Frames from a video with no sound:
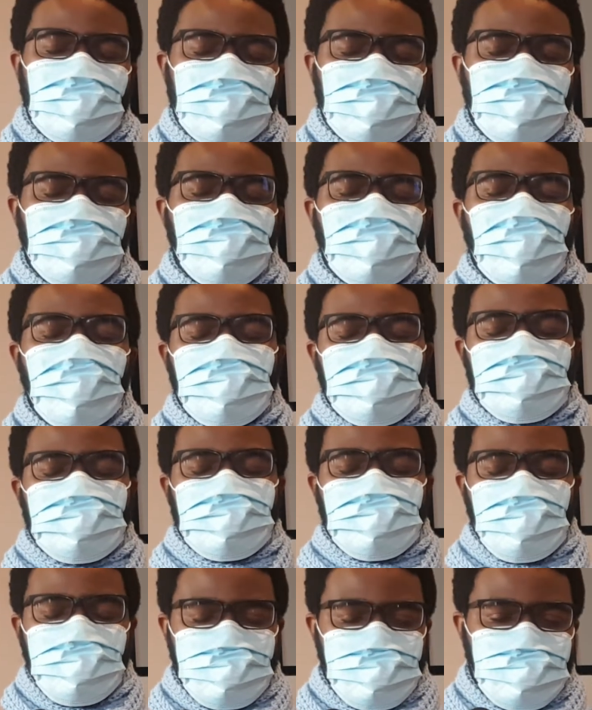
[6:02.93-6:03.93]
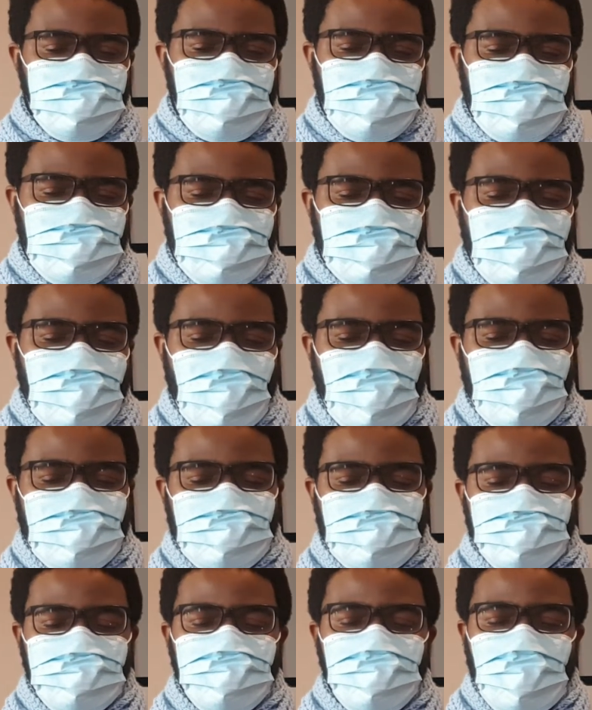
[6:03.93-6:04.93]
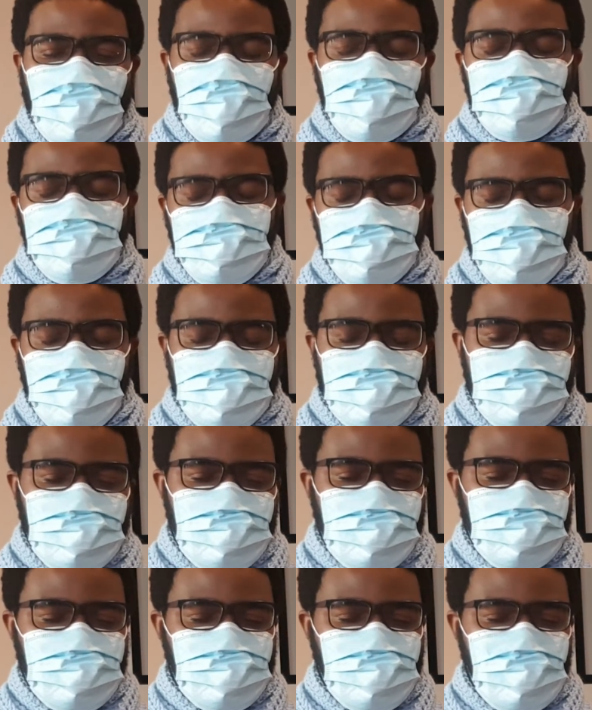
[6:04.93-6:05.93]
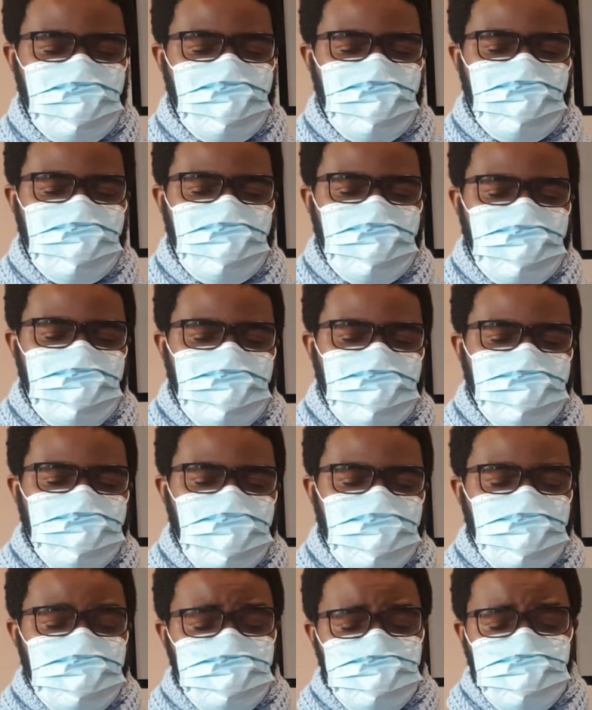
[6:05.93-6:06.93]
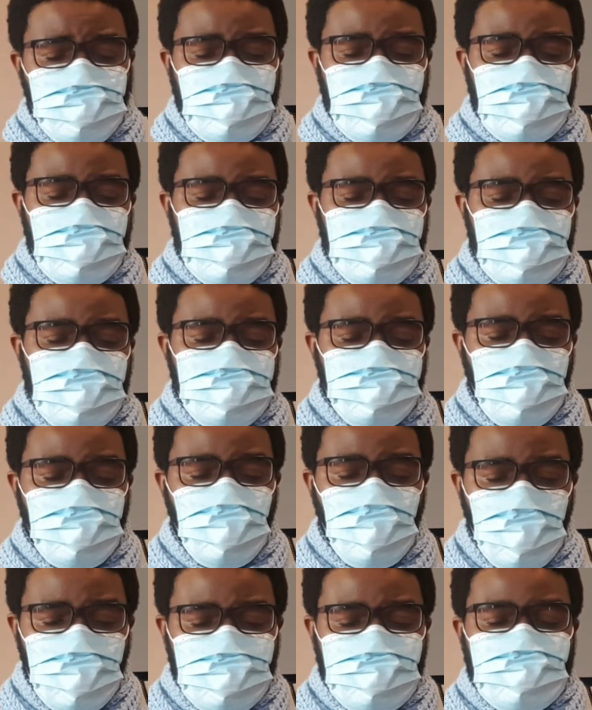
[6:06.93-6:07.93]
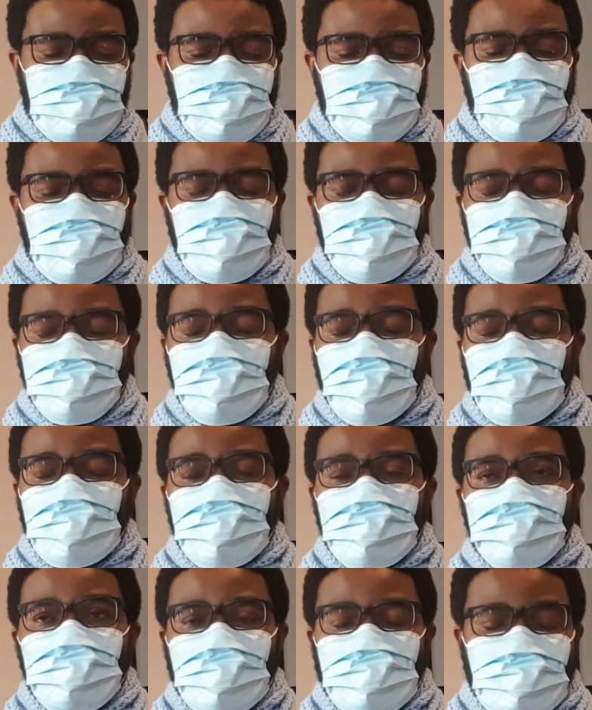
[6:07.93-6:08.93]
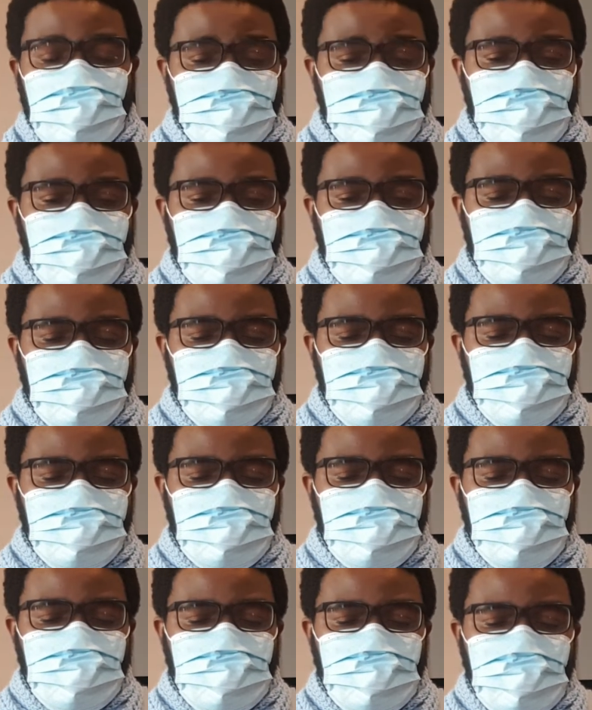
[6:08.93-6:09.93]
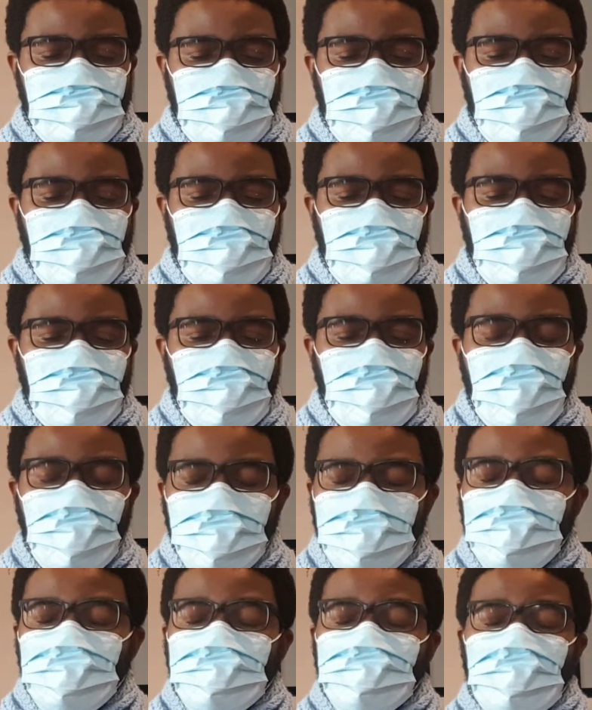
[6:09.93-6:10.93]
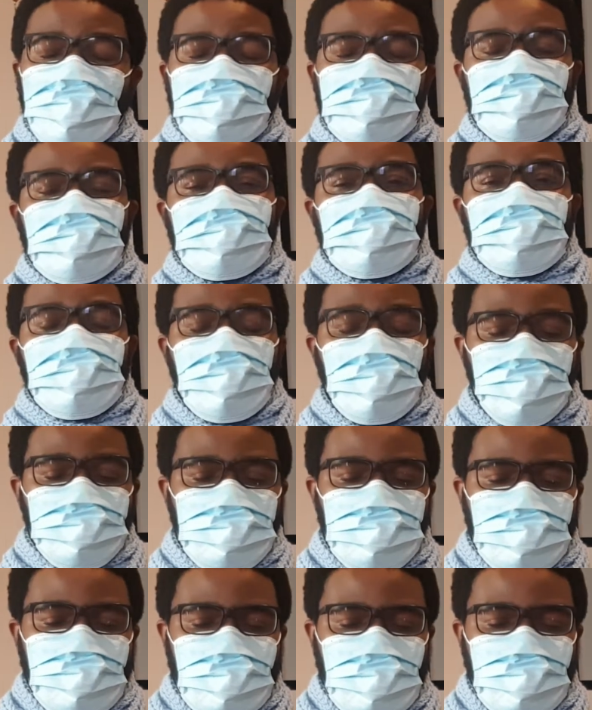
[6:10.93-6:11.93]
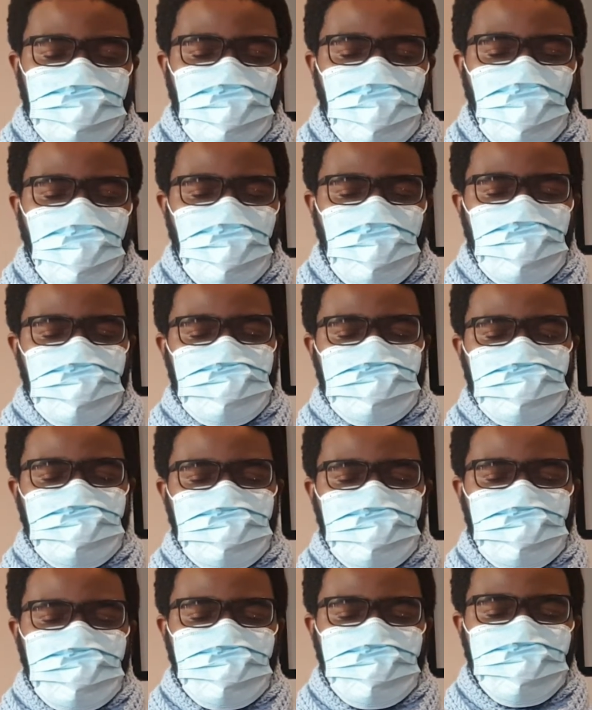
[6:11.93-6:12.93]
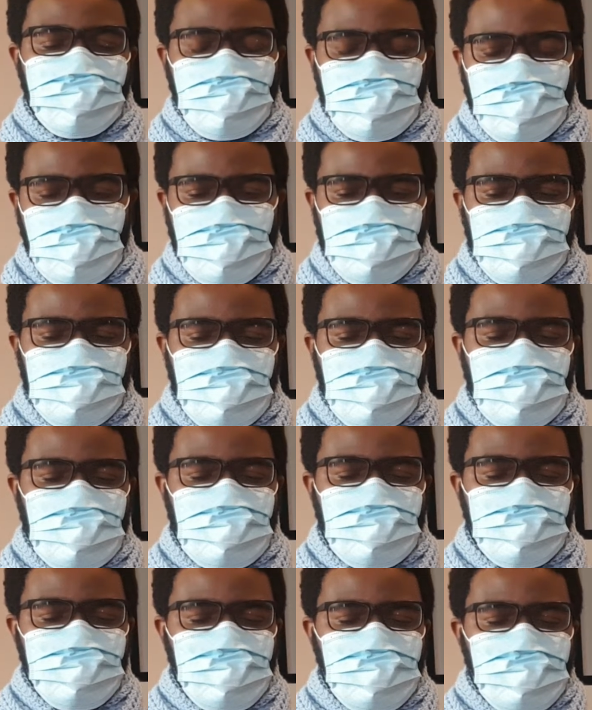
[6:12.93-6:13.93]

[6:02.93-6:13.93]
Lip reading: into our sufferings as Black communities because we are disproportionately killed by the pandemic. Our communities are also hit hard financially